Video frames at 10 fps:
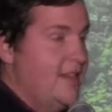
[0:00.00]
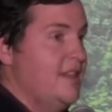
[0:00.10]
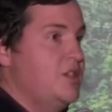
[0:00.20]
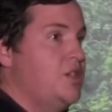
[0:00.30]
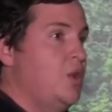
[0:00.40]

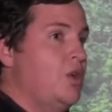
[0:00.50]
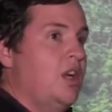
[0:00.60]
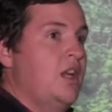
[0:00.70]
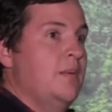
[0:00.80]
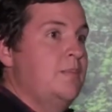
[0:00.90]
this short
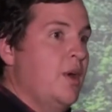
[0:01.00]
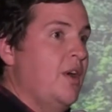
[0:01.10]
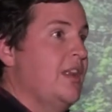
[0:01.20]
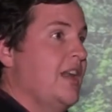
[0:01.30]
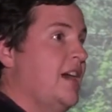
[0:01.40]
clip
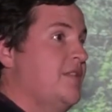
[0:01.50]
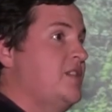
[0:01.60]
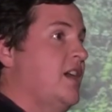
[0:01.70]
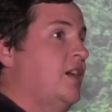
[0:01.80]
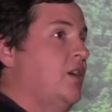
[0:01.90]
on the life
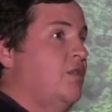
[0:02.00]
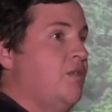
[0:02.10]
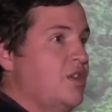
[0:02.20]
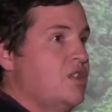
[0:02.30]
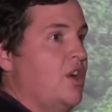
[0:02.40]
cycle of
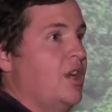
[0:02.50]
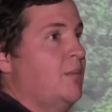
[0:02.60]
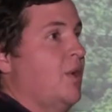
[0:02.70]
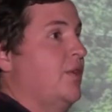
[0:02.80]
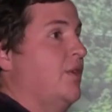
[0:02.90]
false codling
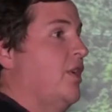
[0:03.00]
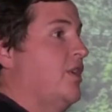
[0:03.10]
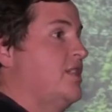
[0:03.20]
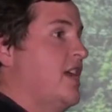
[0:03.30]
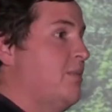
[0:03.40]
moth
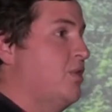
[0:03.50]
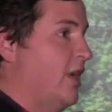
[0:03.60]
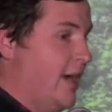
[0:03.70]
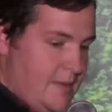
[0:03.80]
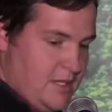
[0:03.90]
on table
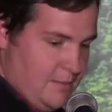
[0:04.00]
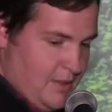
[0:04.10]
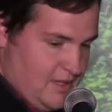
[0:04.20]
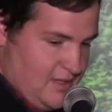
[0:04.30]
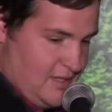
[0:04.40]
grapes,
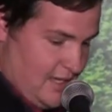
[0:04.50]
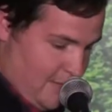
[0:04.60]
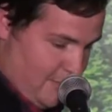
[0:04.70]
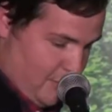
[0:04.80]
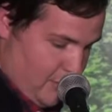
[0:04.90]
but it's the
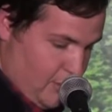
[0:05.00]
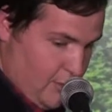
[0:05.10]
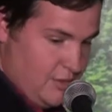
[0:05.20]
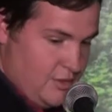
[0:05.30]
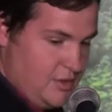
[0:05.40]
same
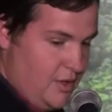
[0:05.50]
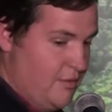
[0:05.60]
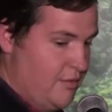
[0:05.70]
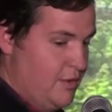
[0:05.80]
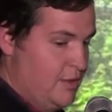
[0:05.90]
for
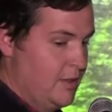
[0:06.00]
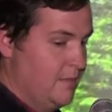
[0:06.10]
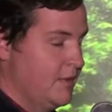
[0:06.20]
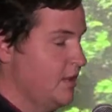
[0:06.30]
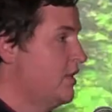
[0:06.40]
stone fruit.
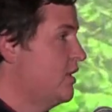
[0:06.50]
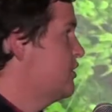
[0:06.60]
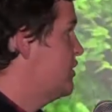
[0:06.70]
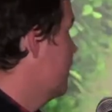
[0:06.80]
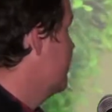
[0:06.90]

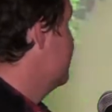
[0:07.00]
So the